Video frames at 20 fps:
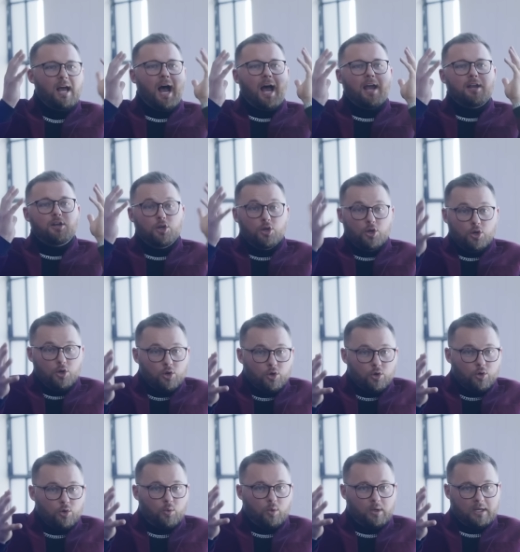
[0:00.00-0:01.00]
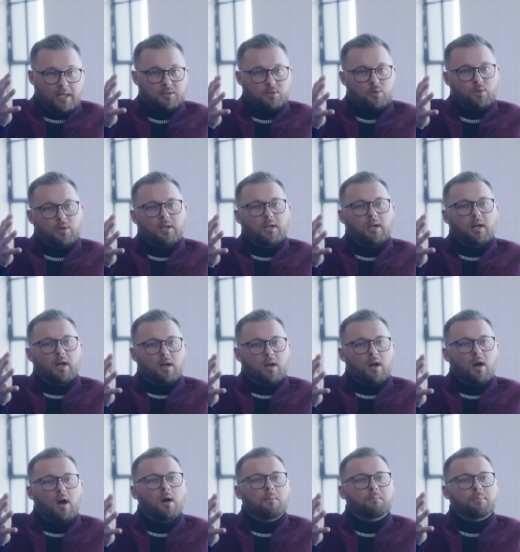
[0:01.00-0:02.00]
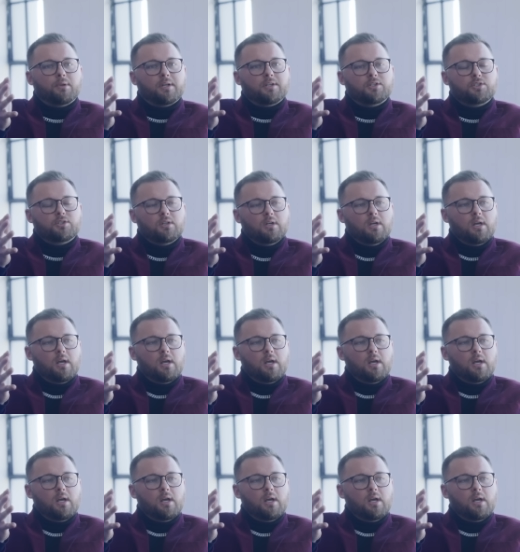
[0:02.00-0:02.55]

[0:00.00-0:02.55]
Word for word: I knew what I was going to accomplish,